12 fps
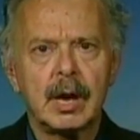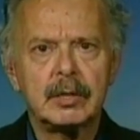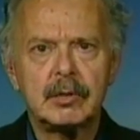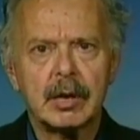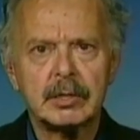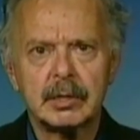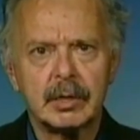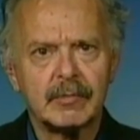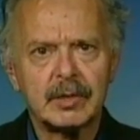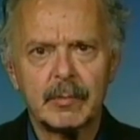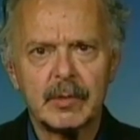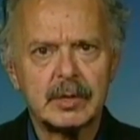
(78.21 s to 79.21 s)
a dozen
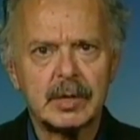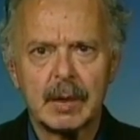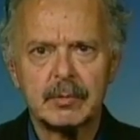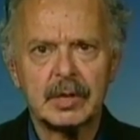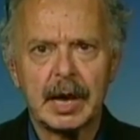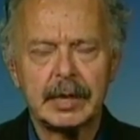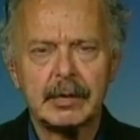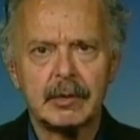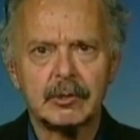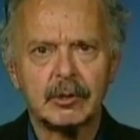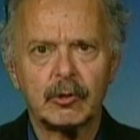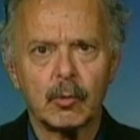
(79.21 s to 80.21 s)
of some of the top
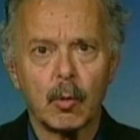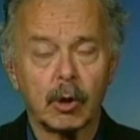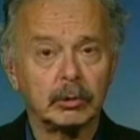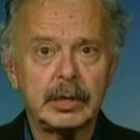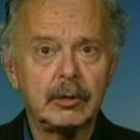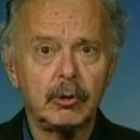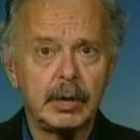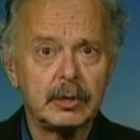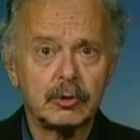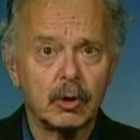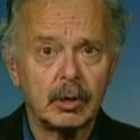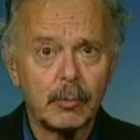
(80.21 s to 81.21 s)
scientists in the world,
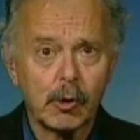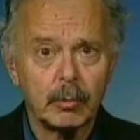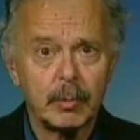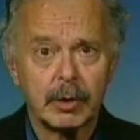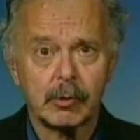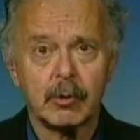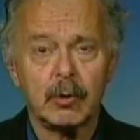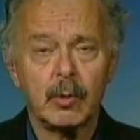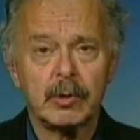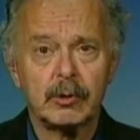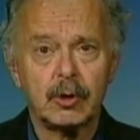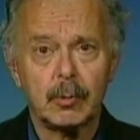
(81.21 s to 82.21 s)
including Saul Perlmutter, who
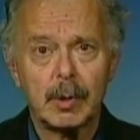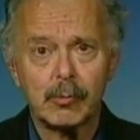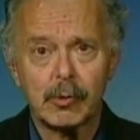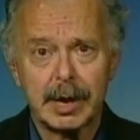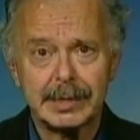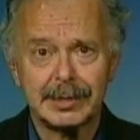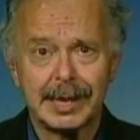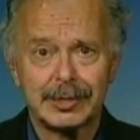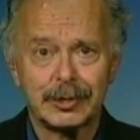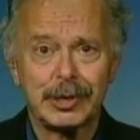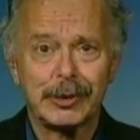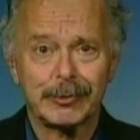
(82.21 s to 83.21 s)
won the Nobel Prize
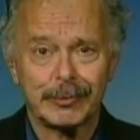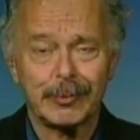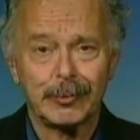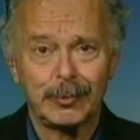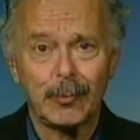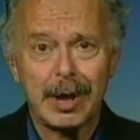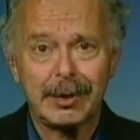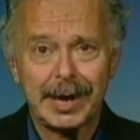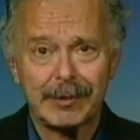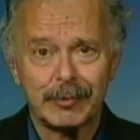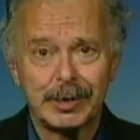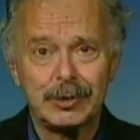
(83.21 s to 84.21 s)
last year, well
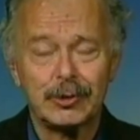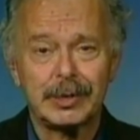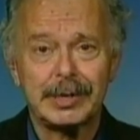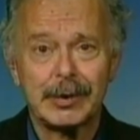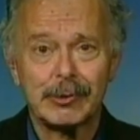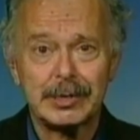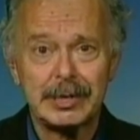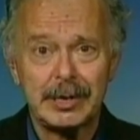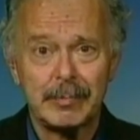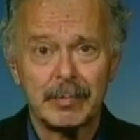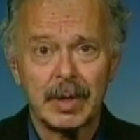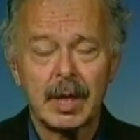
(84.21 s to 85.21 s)
after he joined our
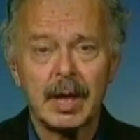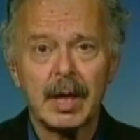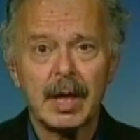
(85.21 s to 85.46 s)
team.